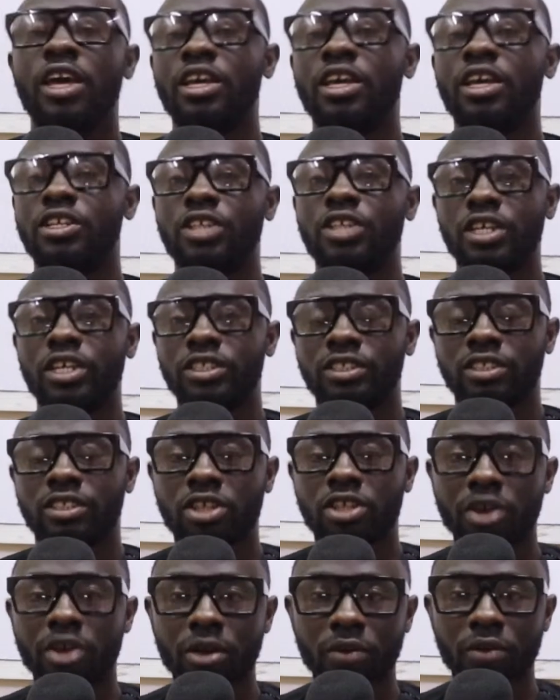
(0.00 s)
this
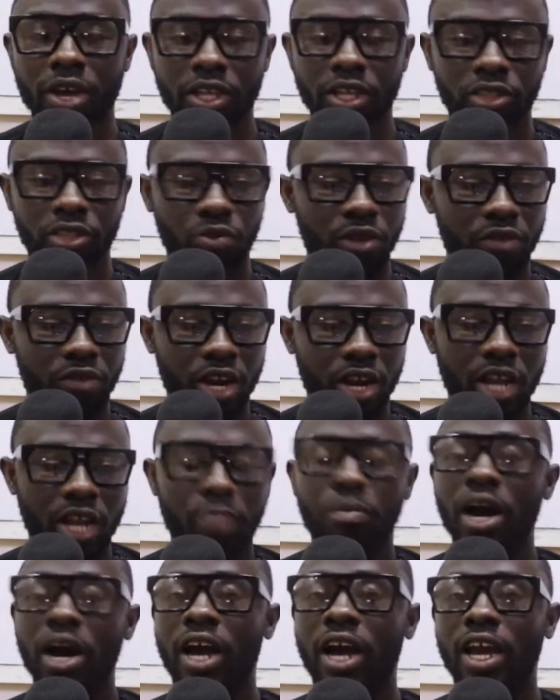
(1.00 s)
three weeks we really
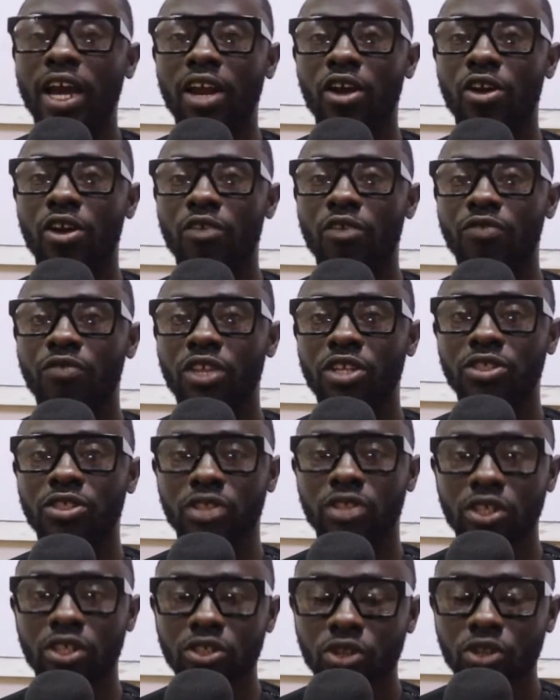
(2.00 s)
pack a lot of things
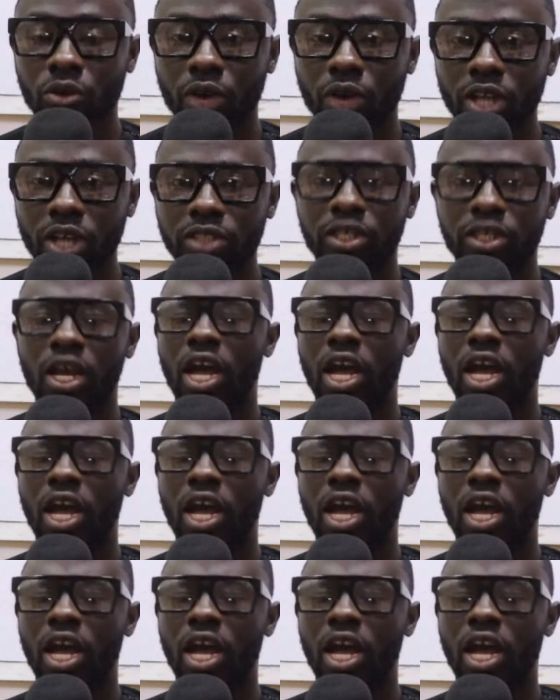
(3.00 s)
into it,